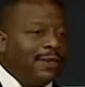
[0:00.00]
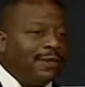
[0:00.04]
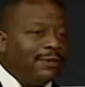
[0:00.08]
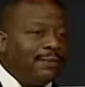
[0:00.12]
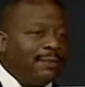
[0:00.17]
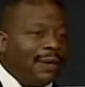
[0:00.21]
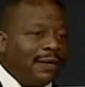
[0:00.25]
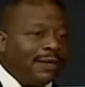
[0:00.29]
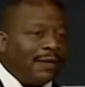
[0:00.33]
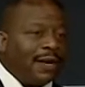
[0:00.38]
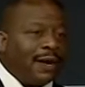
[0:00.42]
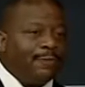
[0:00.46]

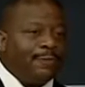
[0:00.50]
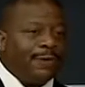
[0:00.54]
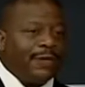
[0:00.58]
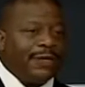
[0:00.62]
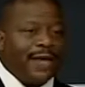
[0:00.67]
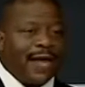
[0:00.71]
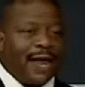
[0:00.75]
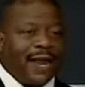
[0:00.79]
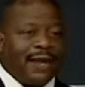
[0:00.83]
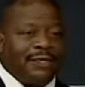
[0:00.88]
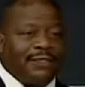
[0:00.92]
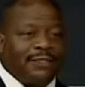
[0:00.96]
Montgomery
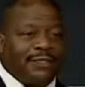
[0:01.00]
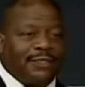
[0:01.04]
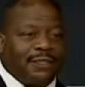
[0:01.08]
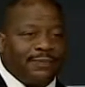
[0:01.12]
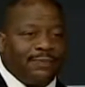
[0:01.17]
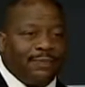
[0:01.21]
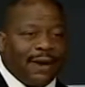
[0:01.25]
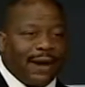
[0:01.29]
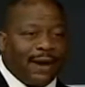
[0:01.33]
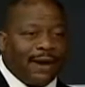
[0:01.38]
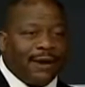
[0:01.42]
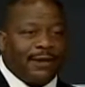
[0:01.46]
College is in
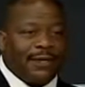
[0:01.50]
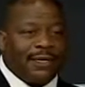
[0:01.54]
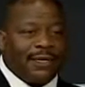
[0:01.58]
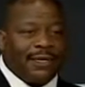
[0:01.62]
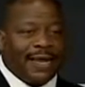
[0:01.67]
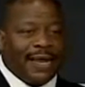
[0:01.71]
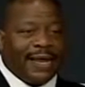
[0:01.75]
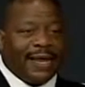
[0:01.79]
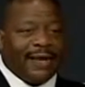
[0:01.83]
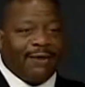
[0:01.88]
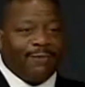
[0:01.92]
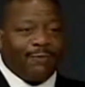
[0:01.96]
Maryland
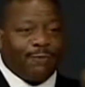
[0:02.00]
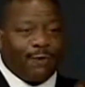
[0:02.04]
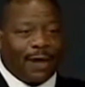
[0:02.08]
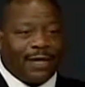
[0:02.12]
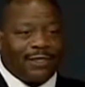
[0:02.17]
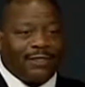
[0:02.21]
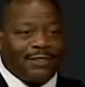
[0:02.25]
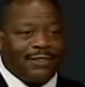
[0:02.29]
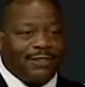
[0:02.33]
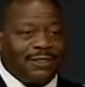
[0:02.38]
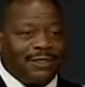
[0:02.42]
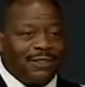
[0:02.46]
and in Washington,